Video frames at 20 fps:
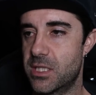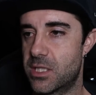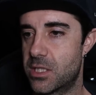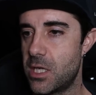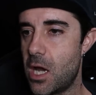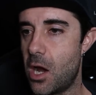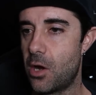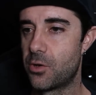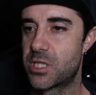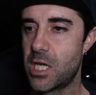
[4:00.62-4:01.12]

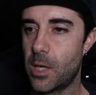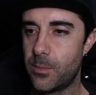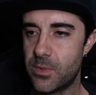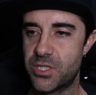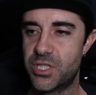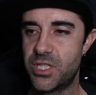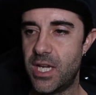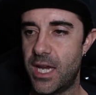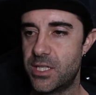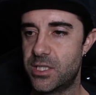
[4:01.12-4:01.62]
So
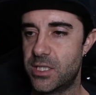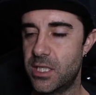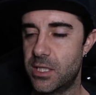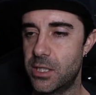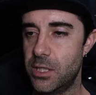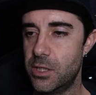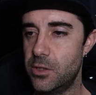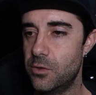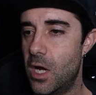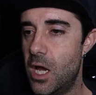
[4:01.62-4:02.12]
someone's chasing
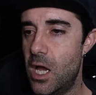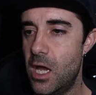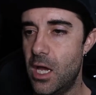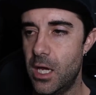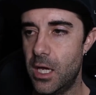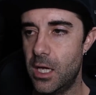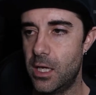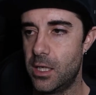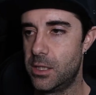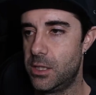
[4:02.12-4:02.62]
you,
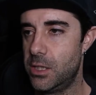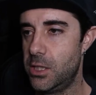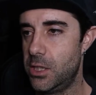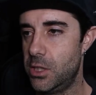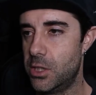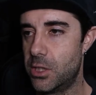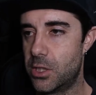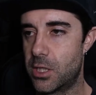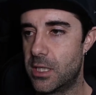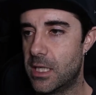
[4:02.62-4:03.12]

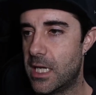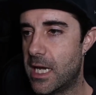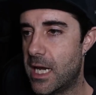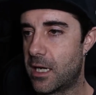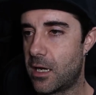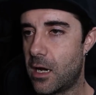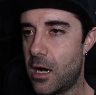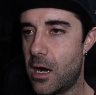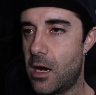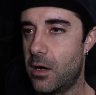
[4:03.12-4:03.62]
you're
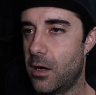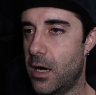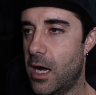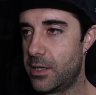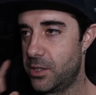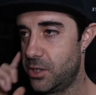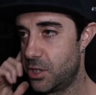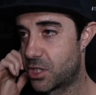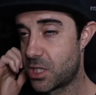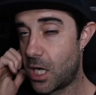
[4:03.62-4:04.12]
like, oh,
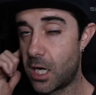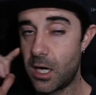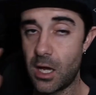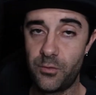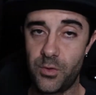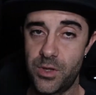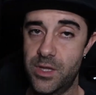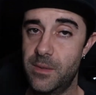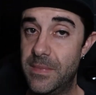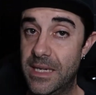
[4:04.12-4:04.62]
you start
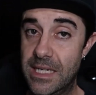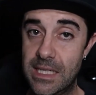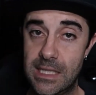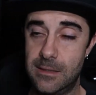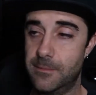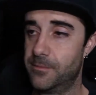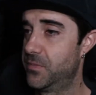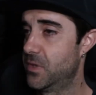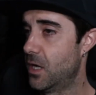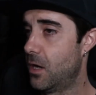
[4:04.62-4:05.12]
off with a
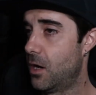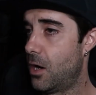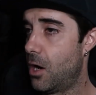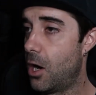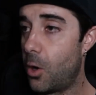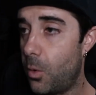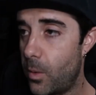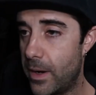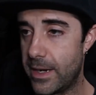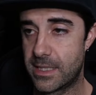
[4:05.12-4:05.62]
mini,
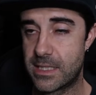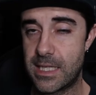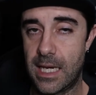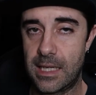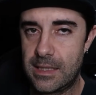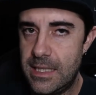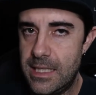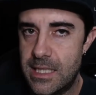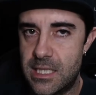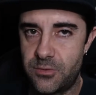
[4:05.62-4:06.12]
always,
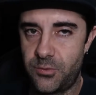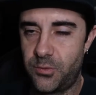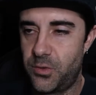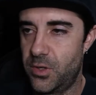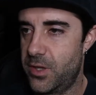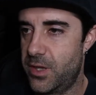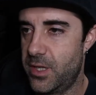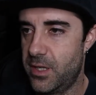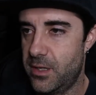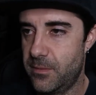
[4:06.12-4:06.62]
at least
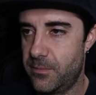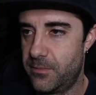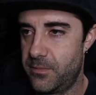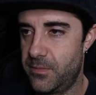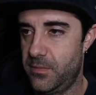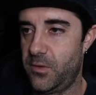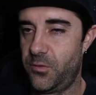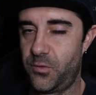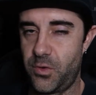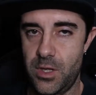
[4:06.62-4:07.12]
for
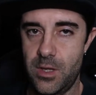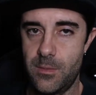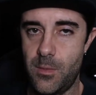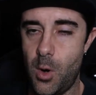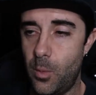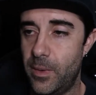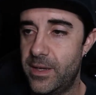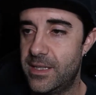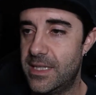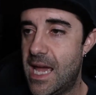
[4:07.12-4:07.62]
the
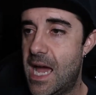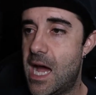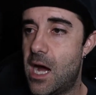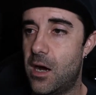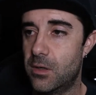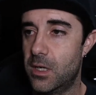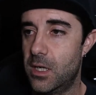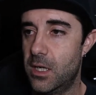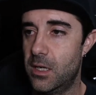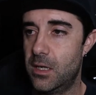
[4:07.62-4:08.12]
moment
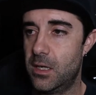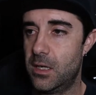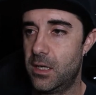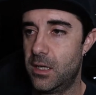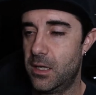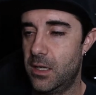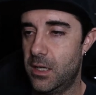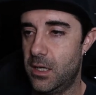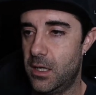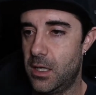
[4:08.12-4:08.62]
now,
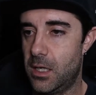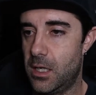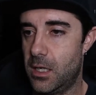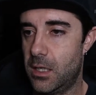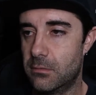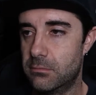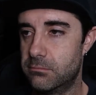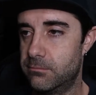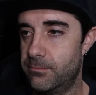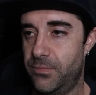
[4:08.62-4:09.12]

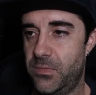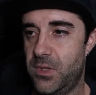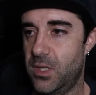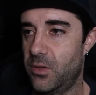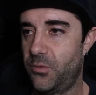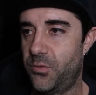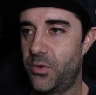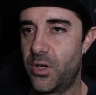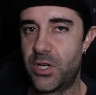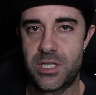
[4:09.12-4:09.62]

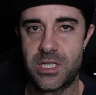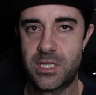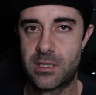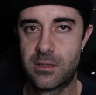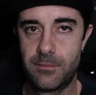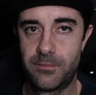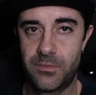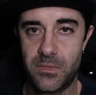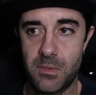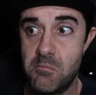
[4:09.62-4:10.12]
first
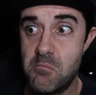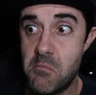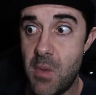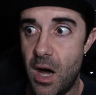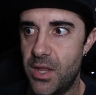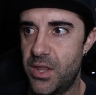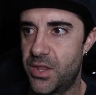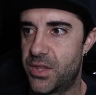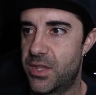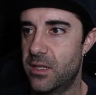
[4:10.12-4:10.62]

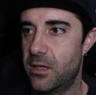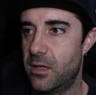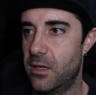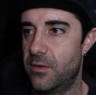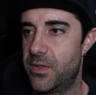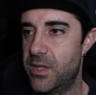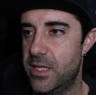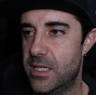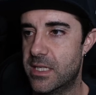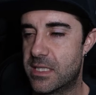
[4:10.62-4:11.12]
month
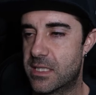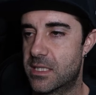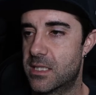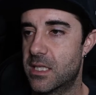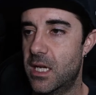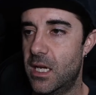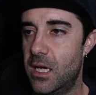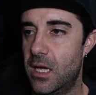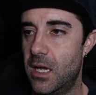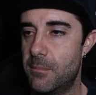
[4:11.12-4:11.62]
of
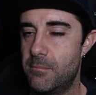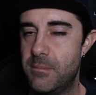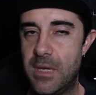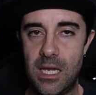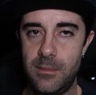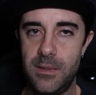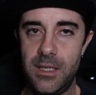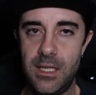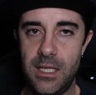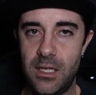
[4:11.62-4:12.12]
this.
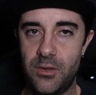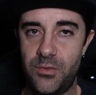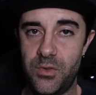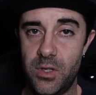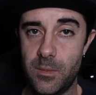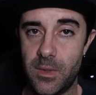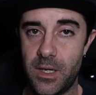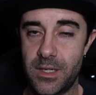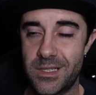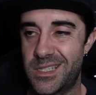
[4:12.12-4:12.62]
Maybe in a
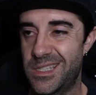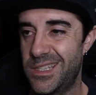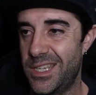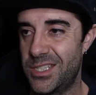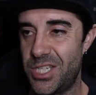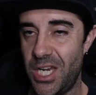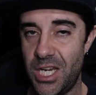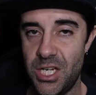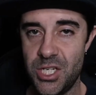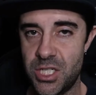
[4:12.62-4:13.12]
few months
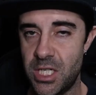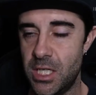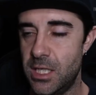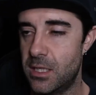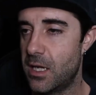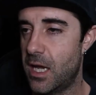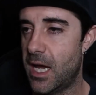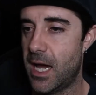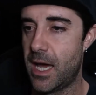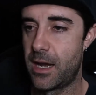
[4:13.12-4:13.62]
they change
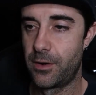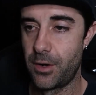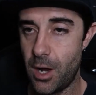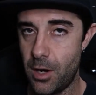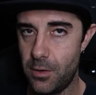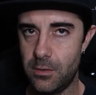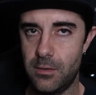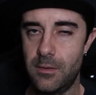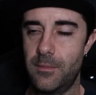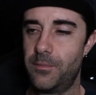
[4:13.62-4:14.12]
it, I don't
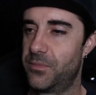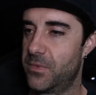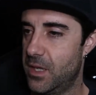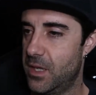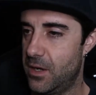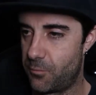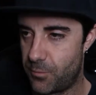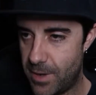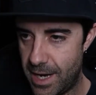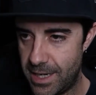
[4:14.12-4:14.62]
know.
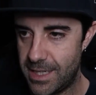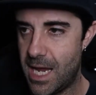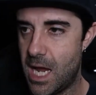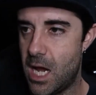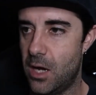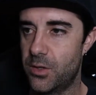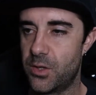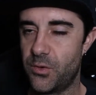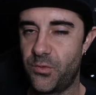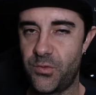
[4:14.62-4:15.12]
Right
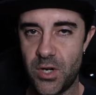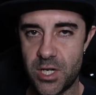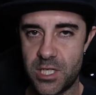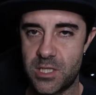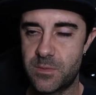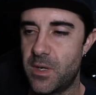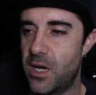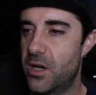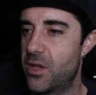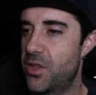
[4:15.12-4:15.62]
now, the
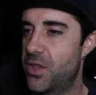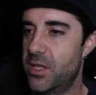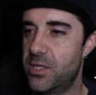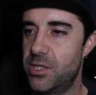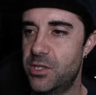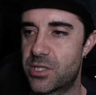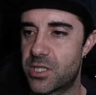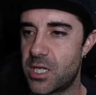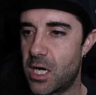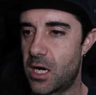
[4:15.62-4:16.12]
first month,
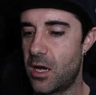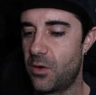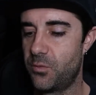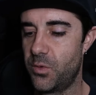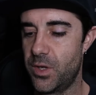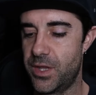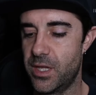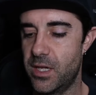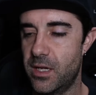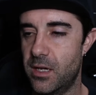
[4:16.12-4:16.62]
you start off
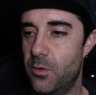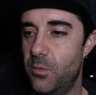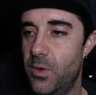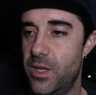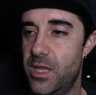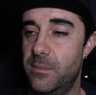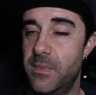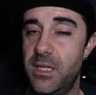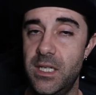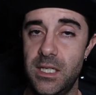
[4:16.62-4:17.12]
with
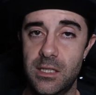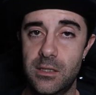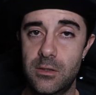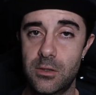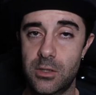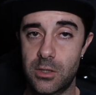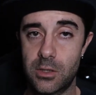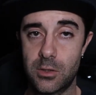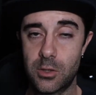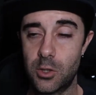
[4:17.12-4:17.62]
a Mini
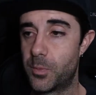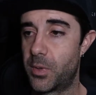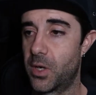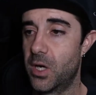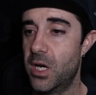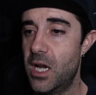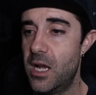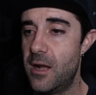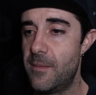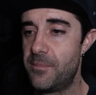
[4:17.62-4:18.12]

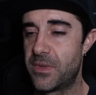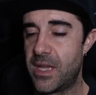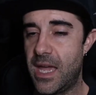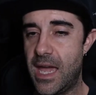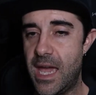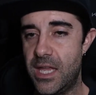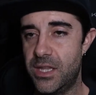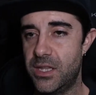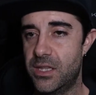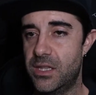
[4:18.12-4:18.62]
Cooper.
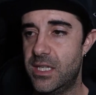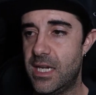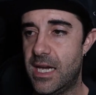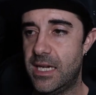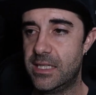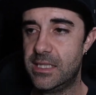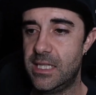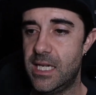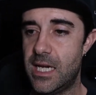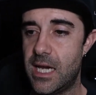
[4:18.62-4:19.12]
And the
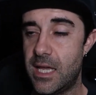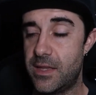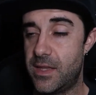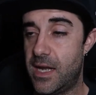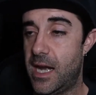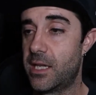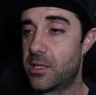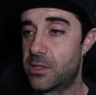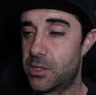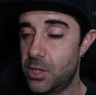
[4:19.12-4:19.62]
idea
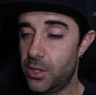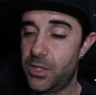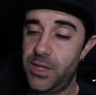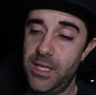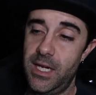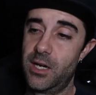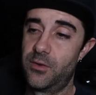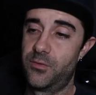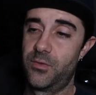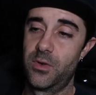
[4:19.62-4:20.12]
that I took
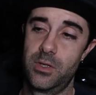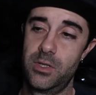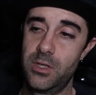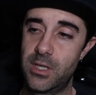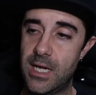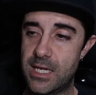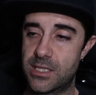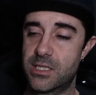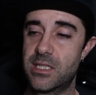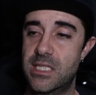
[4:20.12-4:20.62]
there for you
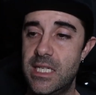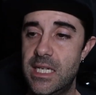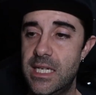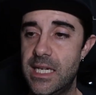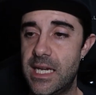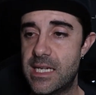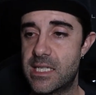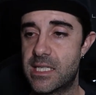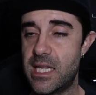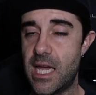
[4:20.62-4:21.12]
guys to
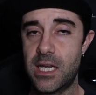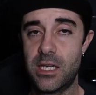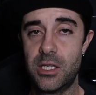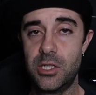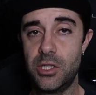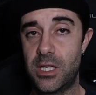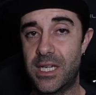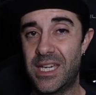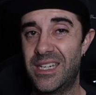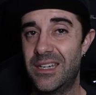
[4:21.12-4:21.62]
see is that
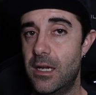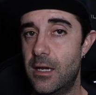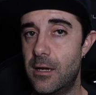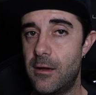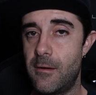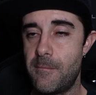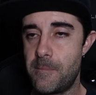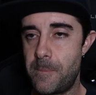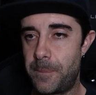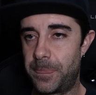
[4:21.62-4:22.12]
you can
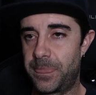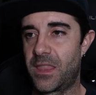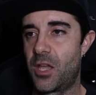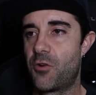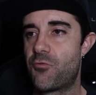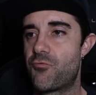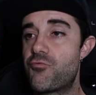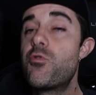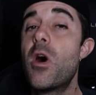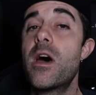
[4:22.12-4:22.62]

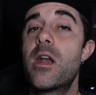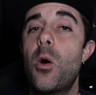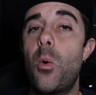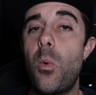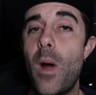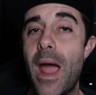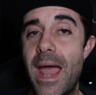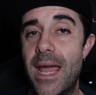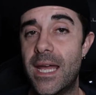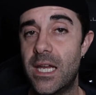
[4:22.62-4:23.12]
run
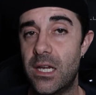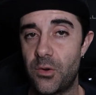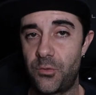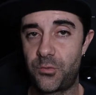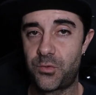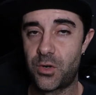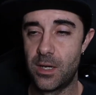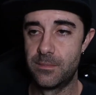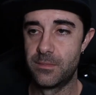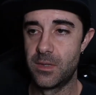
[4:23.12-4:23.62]
away
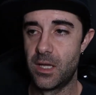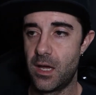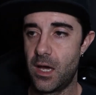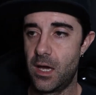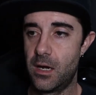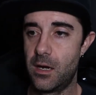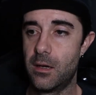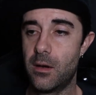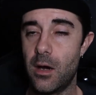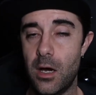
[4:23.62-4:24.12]
from
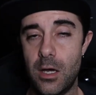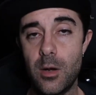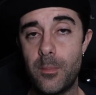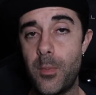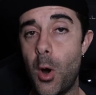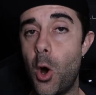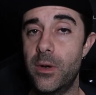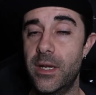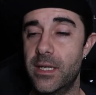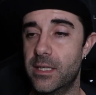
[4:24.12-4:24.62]
an
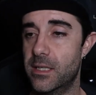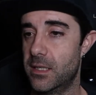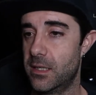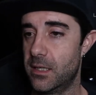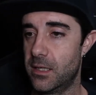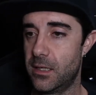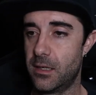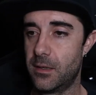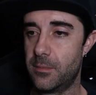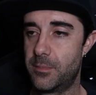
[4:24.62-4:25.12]
opponent.
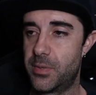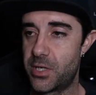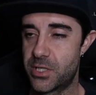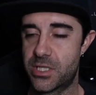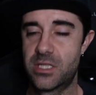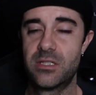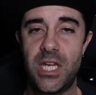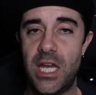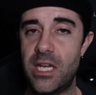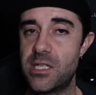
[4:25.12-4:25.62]
A
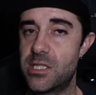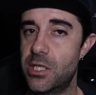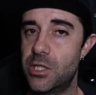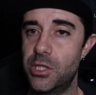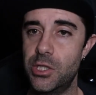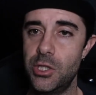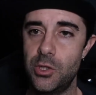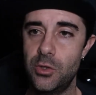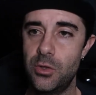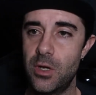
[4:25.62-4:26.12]
person chasing
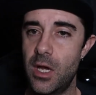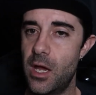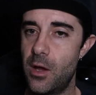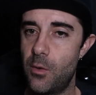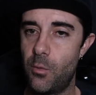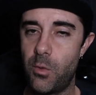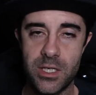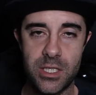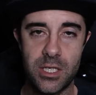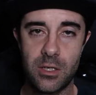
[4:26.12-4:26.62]
you
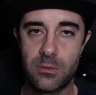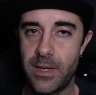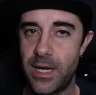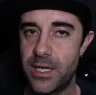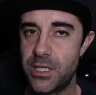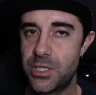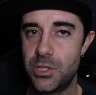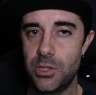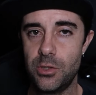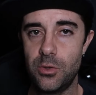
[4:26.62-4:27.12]
wants to
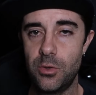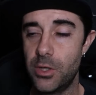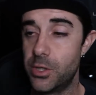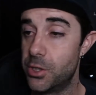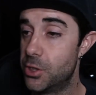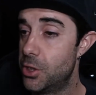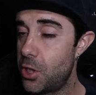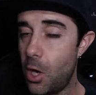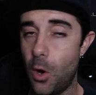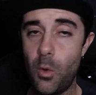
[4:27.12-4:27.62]
race you,
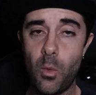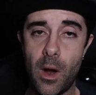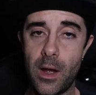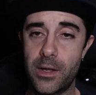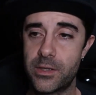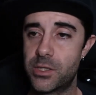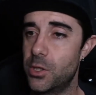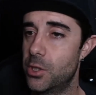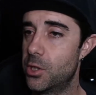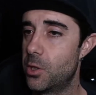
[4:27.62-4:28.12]
you don't
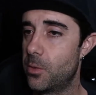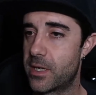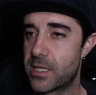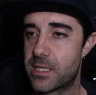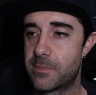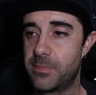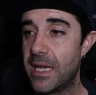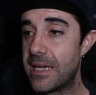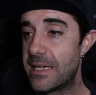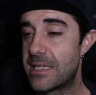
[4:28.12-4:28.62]
want to, you want
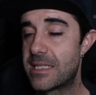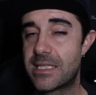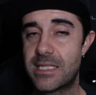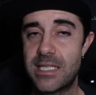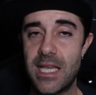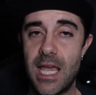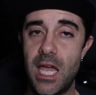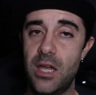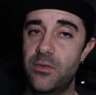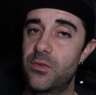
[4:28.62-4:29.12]
to play it
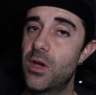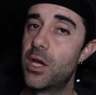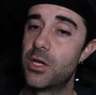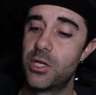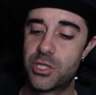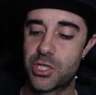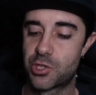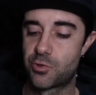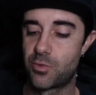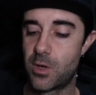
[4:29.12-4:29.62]
safe,
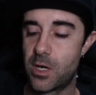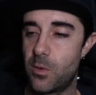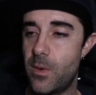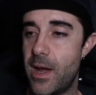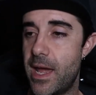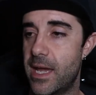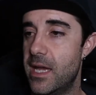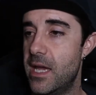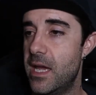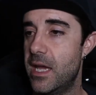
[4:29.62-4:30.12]
you just run away.